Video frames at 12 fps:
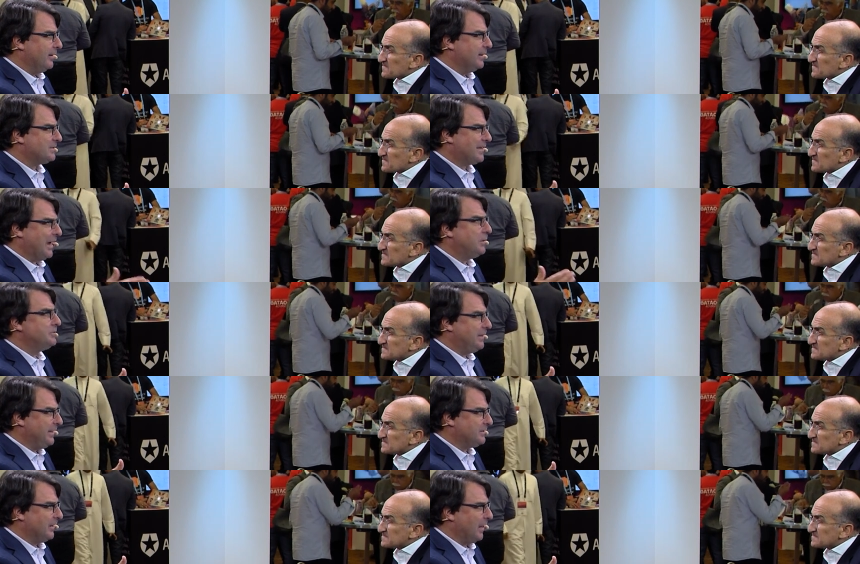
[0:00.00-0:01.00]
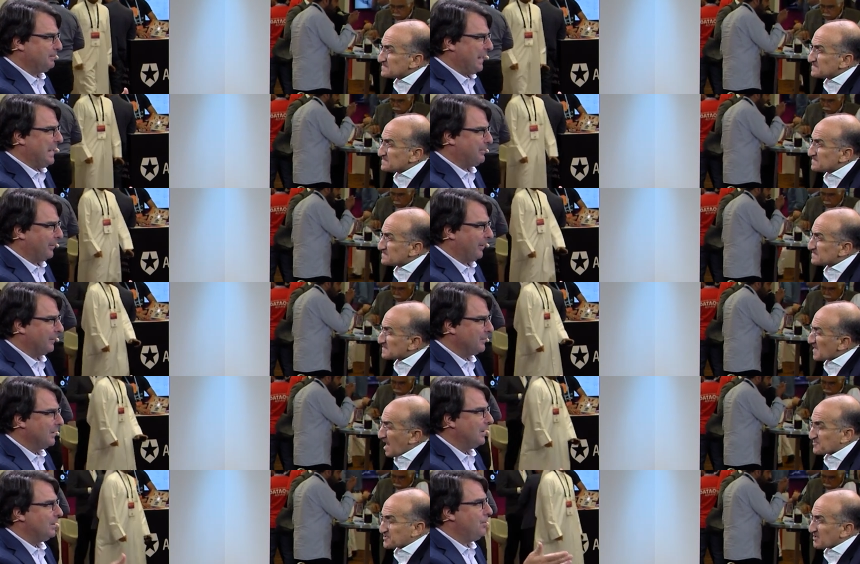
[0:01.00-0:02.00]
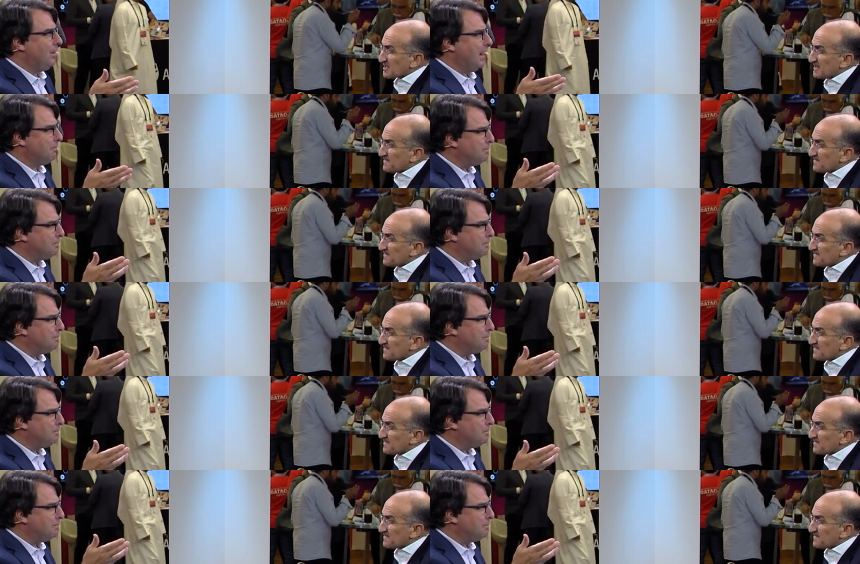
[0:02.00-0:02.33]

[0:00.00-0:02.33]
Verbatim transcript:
Speaker 1: It sounds easy on paper. Absolutely. You've got